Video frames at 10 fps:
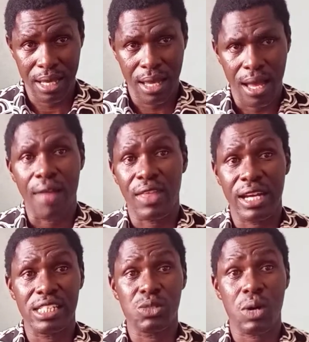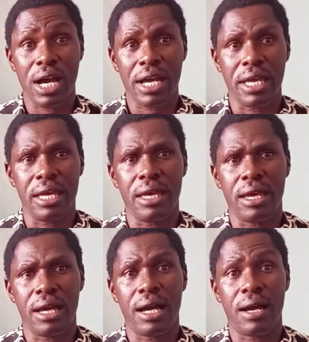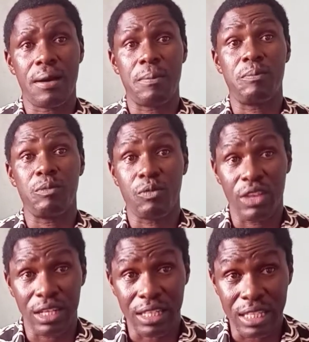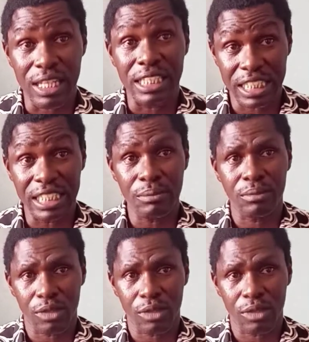And that is why the team,